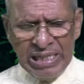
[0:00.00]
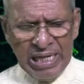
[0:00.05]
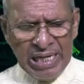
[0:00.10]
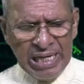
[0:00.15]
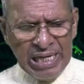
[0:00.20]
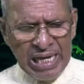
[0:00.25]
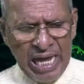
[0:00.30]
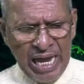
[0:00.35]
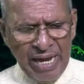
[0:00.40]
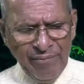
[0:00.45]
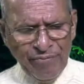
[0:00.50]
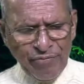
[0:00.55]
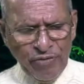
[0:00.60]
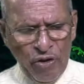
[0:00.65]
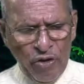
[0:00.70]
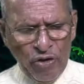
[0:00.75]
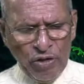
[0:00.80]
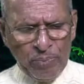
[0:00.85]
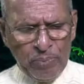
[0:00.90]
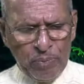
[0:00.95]
a
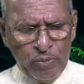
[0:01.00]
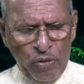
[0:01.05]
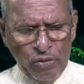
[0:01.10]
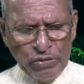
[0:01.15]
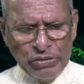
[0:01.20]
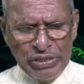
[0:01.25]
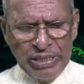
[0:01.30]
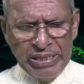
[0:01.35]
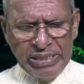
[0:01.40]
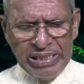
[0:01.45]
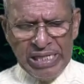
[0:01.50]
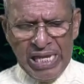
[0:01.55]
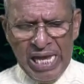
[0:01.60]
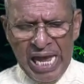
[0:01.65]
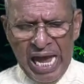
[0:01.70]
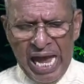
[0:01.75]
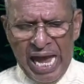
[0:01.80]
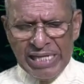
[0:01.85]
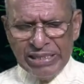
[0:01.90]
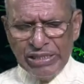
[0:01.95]
lifelong process
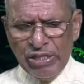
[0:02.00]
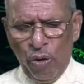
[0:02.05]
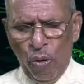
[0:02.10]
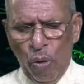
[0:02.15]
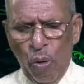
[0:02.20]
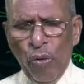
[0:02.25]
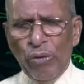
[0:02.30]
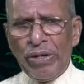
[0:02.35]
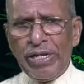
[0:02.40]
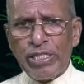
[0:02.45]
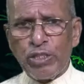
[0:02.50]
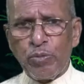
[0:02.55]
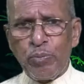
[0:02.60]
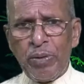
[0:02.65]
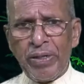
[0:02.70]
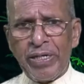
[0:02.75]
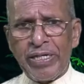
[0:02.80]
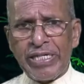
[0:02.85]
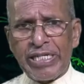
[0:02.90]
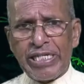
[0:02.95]
as the Holy
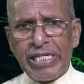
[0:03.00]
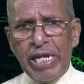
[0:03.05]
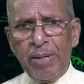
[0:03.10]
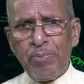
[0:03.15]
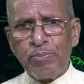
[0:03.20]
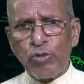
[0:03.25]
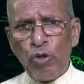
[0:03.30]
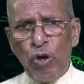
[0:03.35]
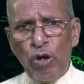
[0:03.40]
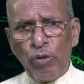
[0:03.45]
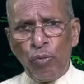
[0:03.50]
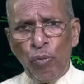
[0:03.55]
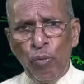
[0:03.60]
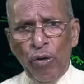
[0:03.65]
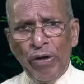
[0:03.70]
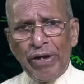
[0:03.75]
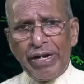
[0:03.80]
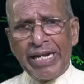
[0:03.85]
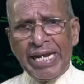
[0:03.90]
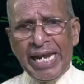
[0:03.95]
Spirit keeps on
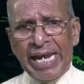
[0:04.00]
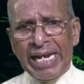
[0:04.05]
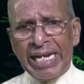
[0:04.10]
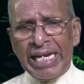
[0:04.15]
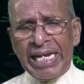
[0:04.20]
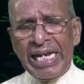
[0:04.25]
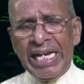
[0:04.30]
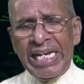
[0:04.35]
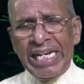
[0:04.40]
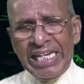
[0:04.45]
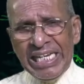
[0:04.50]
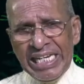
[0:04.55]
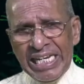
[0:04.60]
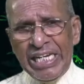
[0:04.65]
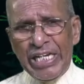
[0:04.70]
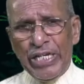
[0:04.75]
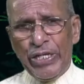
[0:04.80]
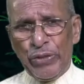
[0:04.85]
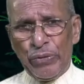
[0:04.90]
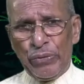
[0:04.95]
working
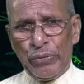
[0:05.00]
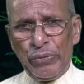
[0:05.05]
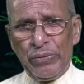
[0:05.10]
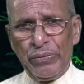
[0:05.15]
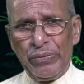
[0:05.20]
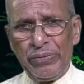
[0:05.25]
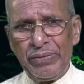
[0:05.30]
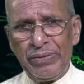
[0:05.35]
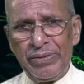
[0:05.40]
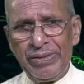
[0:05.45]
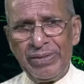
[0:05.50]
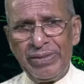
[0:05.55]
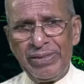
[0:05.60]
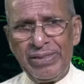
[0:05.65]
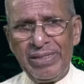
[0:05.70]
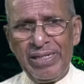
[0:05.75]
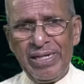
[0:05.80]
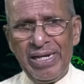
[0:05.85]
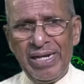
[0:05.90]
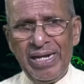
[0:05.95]
in you
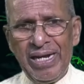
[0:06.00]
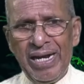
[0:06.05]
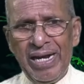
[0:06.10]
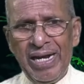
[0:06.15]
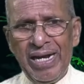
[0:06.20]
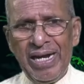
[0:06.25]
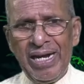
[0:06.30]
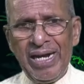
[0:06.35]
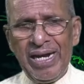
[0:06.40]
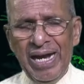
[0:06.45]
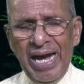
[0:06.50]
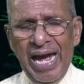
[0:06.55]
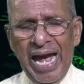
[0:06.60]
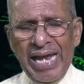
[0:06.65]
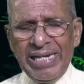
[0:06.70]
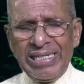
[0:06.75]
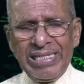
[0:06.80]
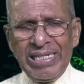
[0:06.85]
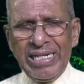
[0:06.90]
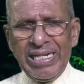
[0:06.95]

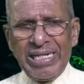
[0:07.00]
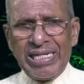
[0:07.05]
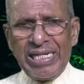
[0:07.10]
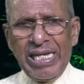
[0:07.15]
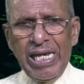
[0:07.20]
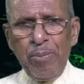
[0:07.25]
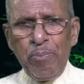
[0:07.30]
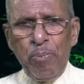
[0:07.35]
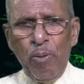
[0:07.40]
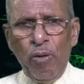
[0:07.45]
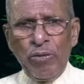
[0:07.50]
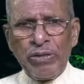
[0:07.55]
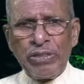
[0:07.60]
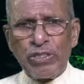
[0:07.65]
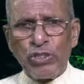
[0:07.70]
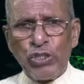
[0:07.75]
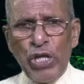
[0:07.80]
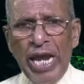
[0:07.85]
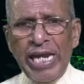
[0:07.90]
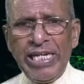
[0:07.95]
and keep
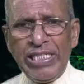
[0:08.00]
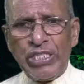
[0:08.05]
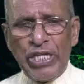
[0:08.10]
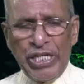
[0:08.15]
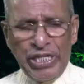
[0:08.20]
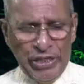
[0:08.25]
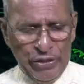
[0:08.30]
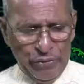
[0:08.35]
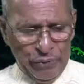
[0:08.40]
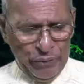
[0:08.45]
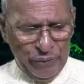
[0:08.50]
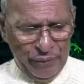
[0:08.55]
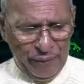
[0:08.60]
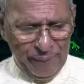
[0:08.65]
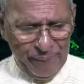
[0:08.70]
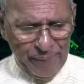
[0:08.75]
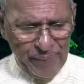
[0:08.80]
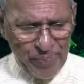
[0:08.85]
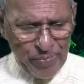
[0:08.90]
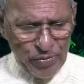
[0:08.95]
on changing you
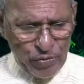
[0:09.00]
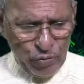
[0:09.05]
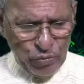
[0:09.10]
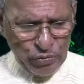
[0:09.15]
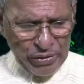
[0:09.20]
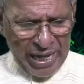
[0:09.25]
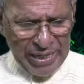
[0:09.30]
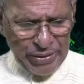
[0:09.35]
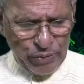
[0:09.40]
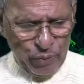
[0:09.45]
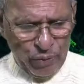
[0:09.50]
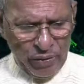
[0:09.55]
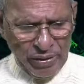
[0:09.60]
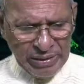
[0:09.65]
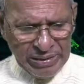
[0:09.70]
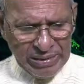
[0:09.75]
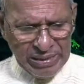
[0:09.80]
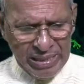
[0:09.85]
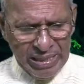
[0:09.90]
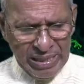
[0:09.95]
through that
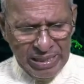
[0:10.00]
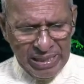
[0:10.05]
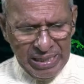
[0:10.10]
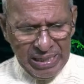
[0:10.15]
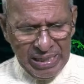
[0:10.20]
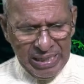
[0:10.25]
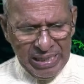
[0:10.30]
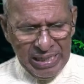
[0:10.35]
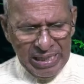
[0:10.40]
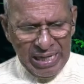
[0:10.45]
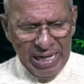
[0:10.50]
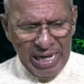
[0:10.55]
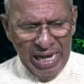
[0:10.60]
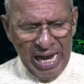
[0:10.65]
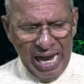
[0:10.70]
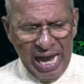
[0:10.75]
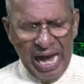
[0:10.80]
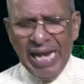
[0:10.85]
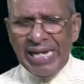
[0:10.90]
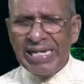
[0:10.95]
work.
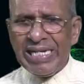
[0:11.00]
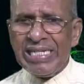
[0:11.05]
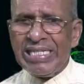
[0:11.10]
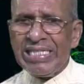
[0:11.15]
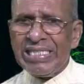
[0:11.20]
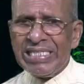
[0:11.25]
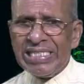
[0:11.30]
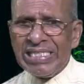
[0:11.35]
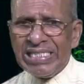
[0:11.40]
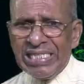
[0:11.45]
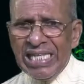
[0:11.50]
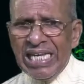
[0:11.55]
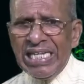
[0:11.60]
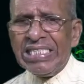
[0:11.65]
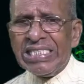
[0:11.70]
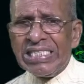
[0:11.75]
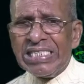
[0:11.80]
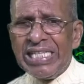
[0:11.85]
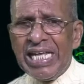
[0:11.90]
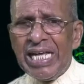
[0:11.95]
And
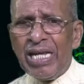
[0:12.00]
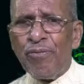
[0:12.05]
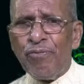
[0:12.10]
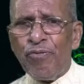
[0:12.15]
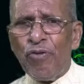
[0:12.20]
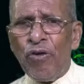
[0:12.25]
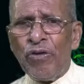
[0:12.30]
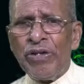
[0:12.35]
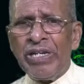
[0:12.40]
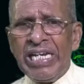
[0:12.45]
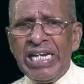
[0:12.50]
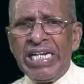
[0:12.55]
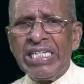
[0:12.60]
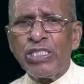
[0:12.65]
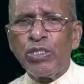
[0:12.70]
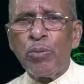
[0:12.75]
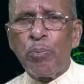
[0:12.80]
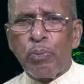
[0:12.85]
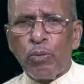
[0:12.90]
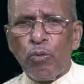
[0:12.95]
this therefore
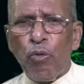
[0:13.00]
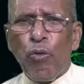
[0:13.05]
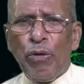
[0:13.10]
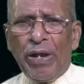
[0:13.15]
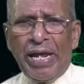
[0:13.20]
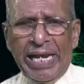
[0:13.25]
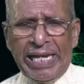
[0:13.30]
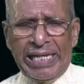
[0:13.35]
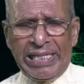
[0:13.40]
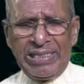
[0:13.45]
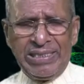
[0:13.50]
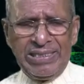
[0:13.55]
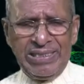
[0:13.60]
needs pruning.